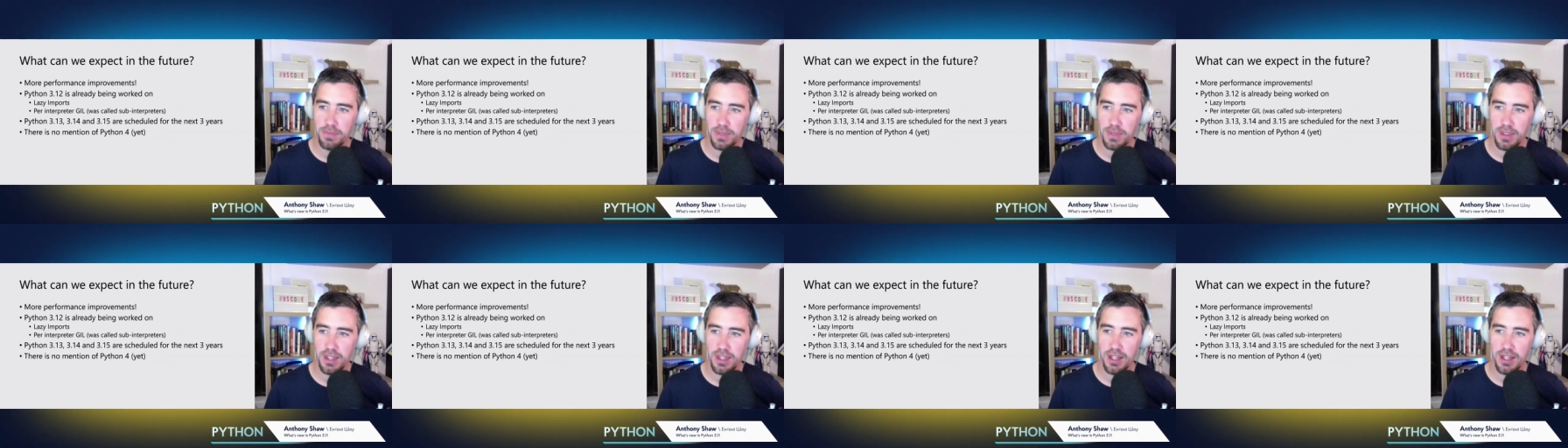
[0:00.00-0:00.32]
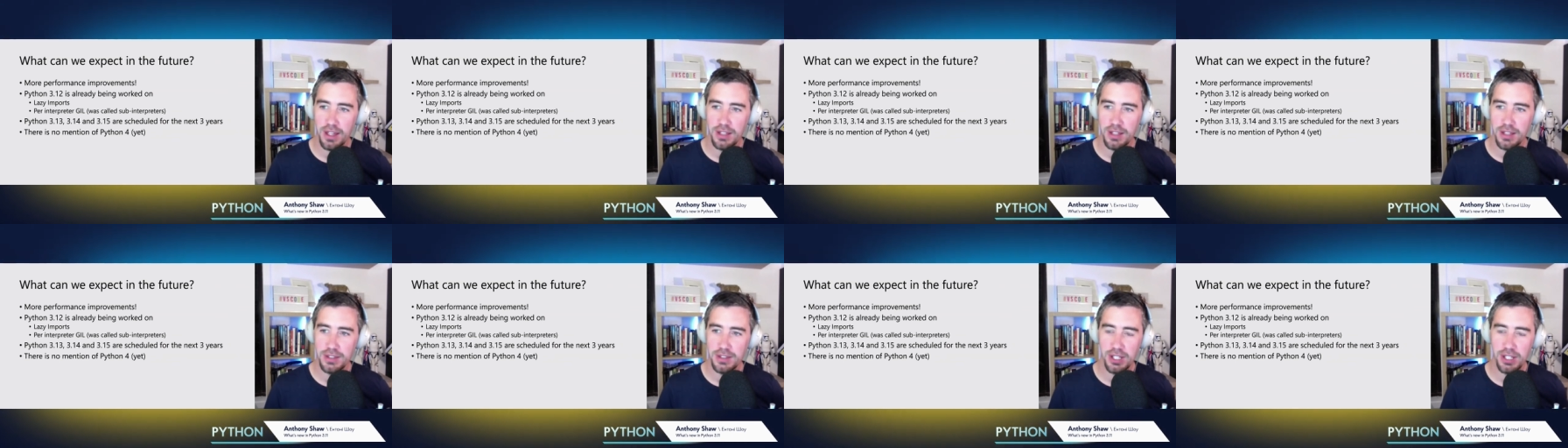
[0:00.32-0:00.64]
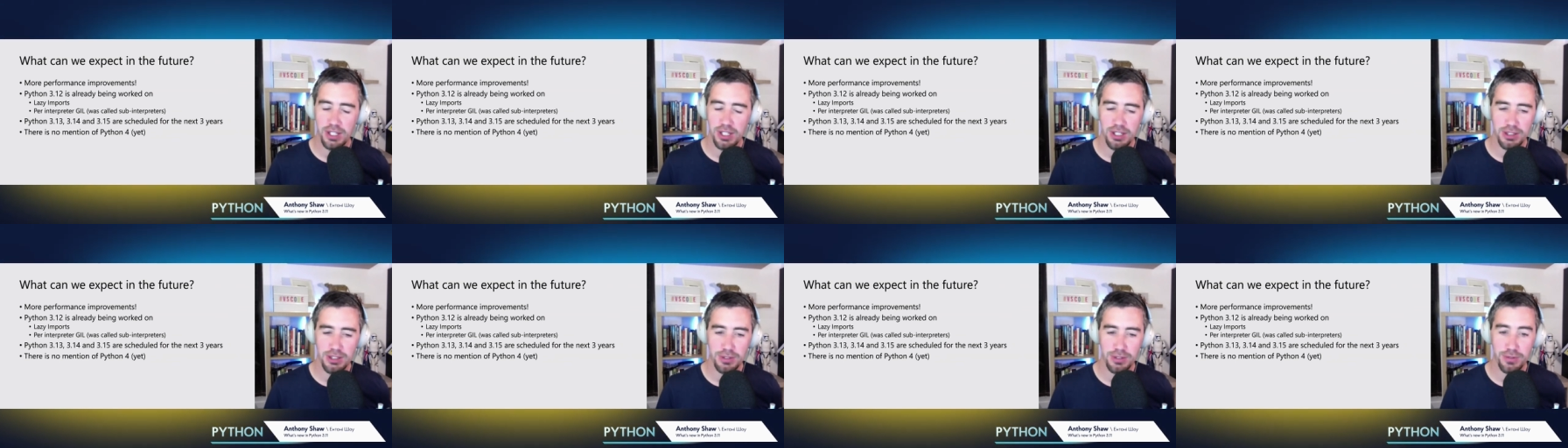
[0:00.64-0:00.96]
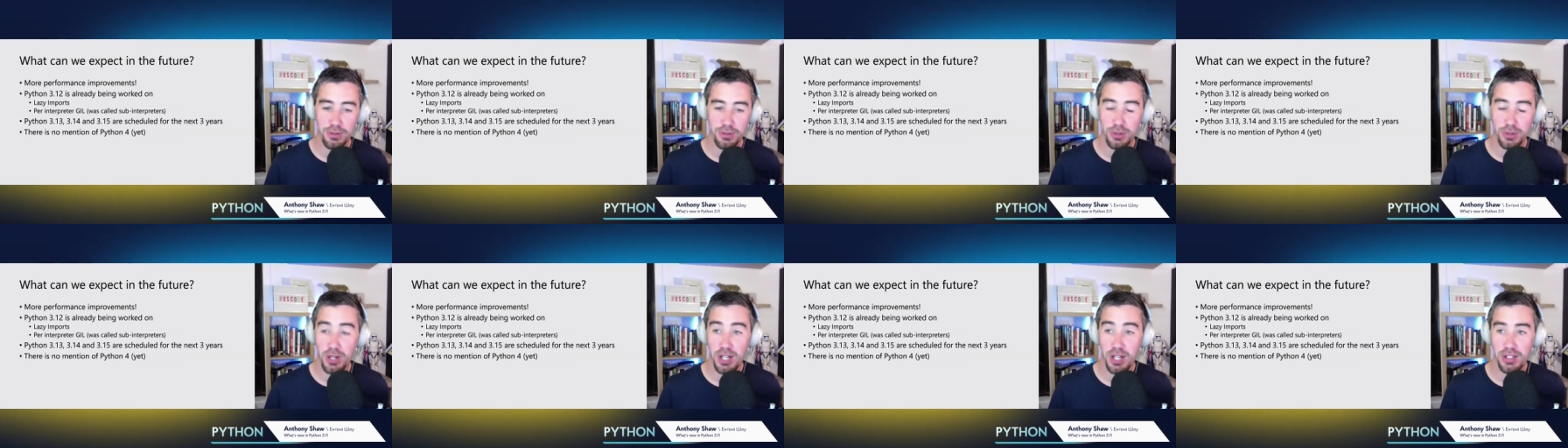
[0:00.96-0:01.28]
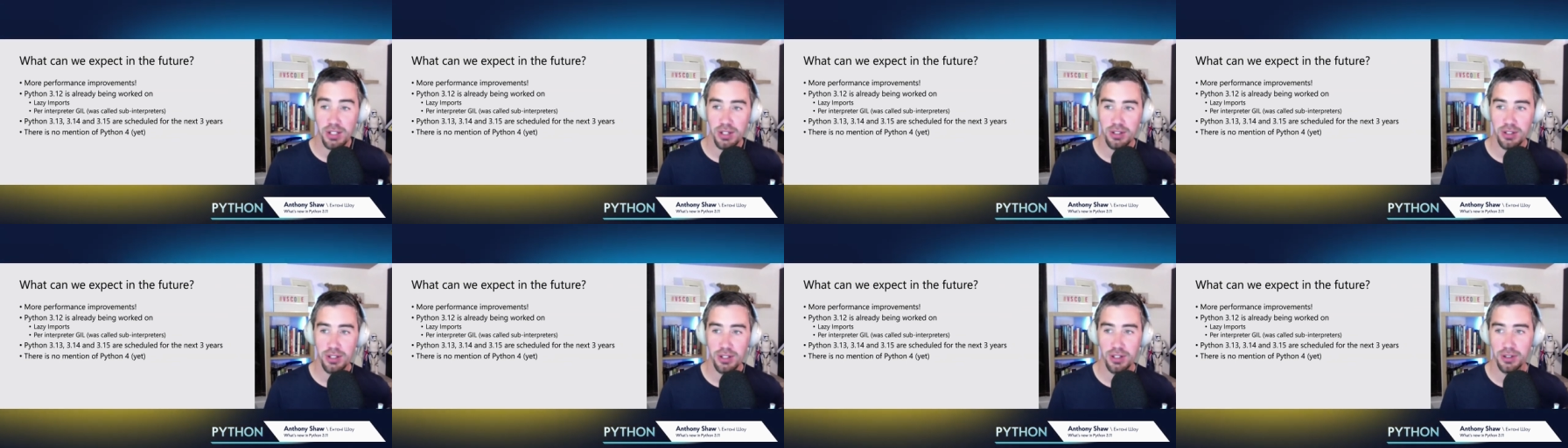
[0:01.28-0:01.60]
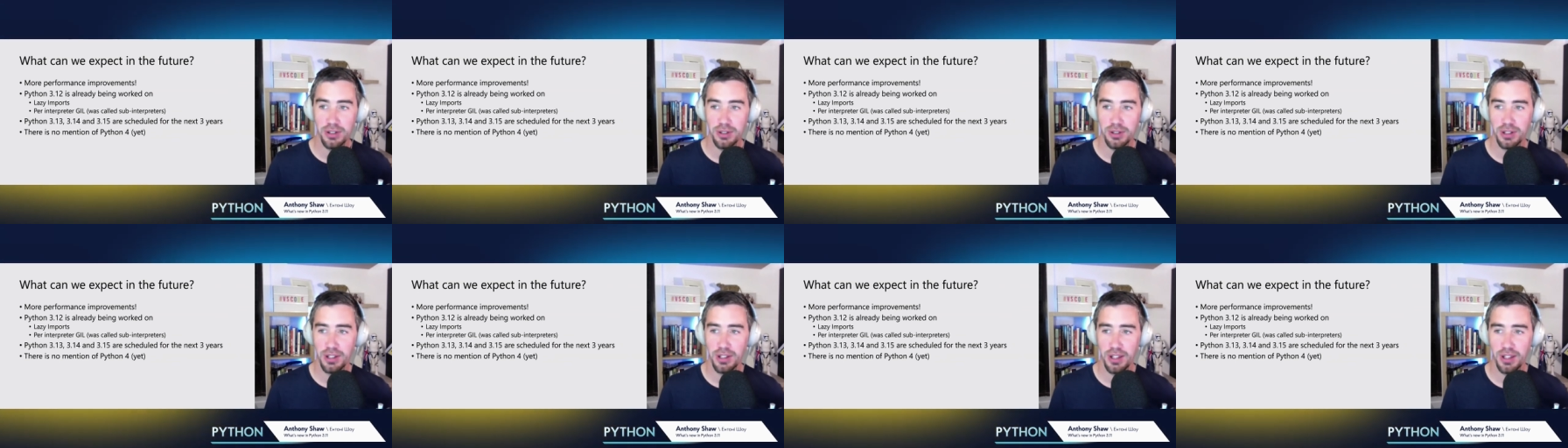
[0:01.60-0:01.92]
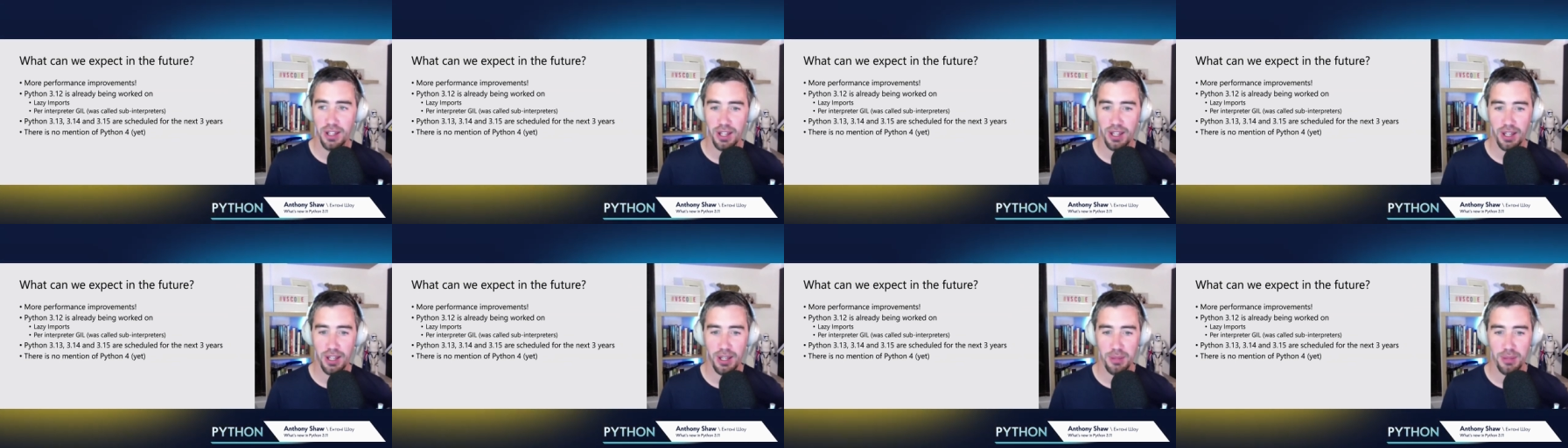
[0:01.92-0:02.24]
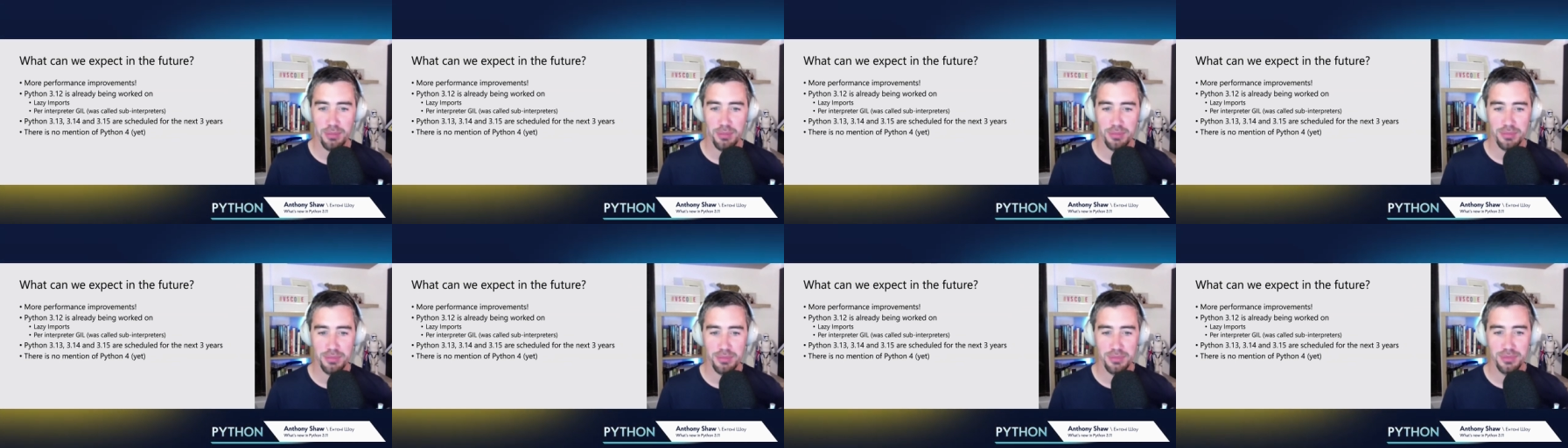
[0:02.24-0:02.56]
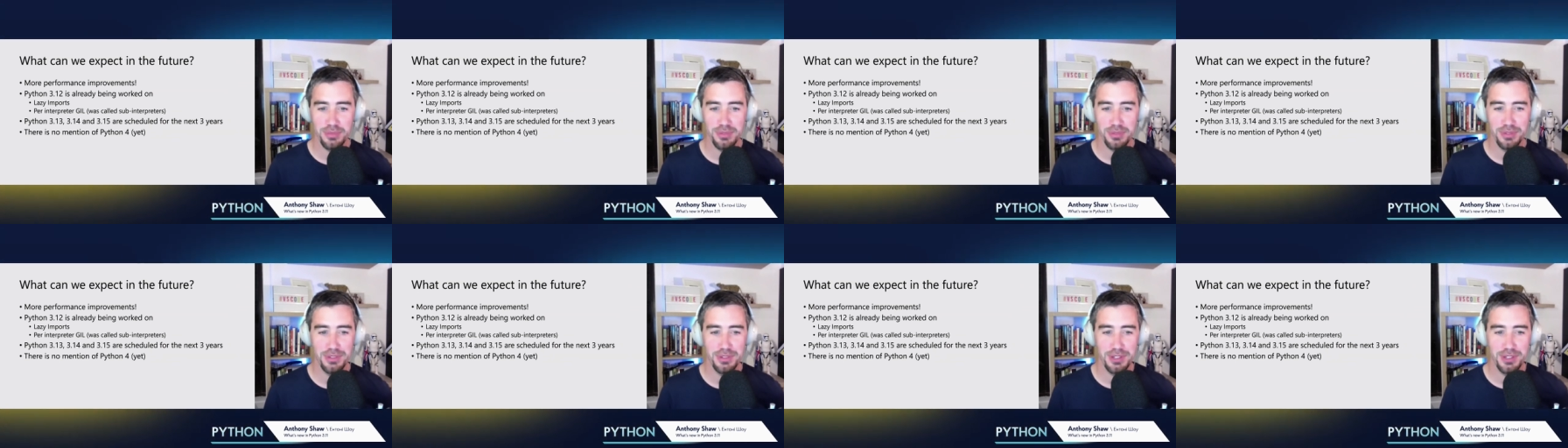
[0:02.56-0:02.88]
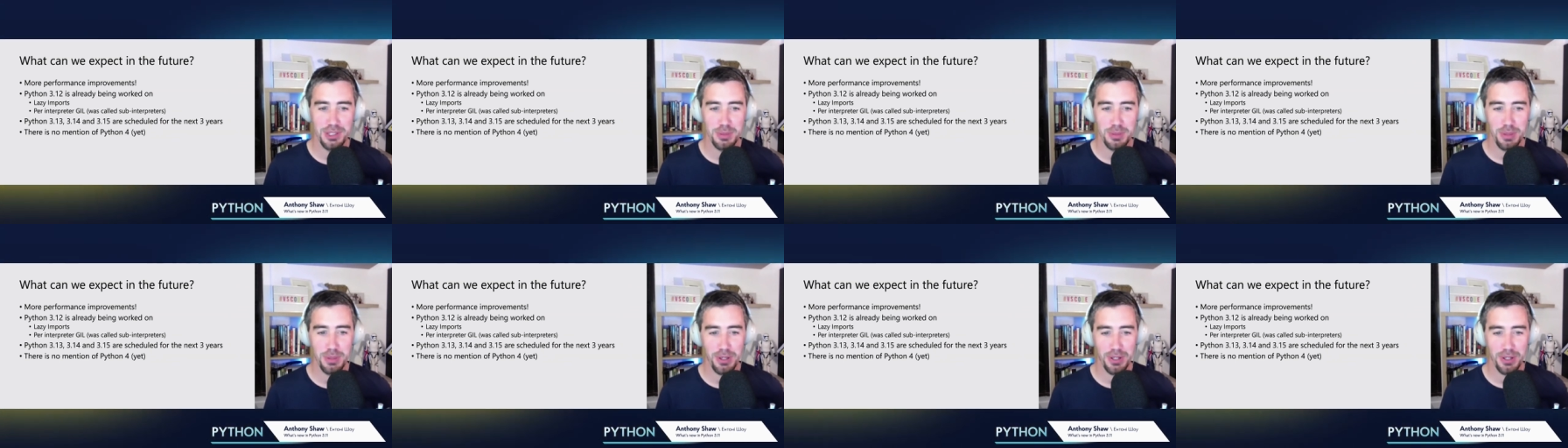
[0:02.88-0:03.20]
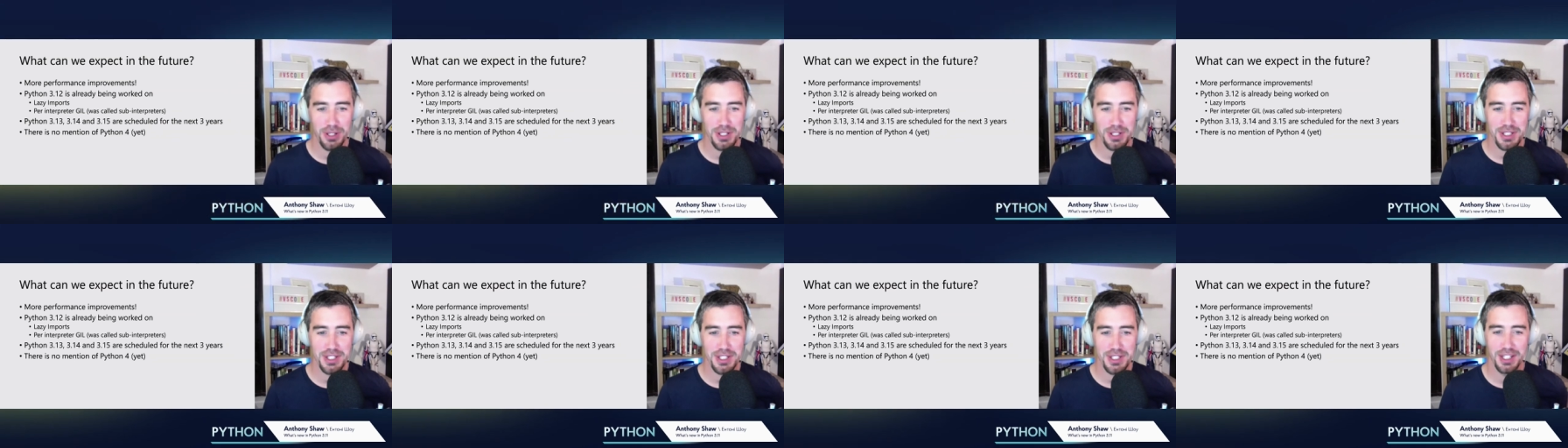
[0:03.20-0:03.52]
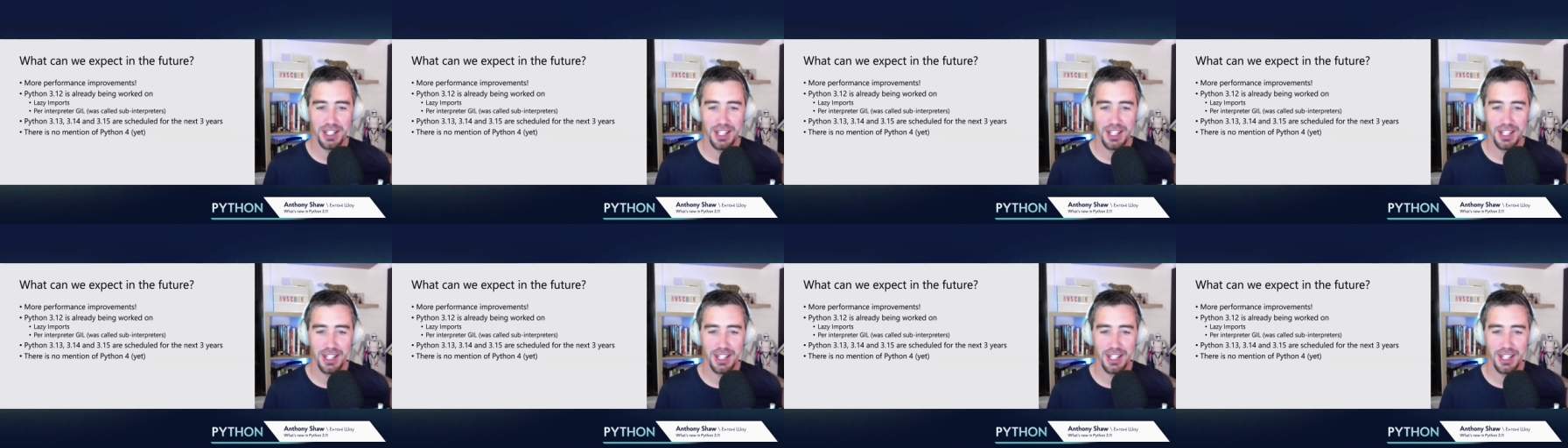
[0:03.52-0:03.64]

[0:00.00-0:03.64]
uh, and turn it into 4, I don't know, um, to be honest.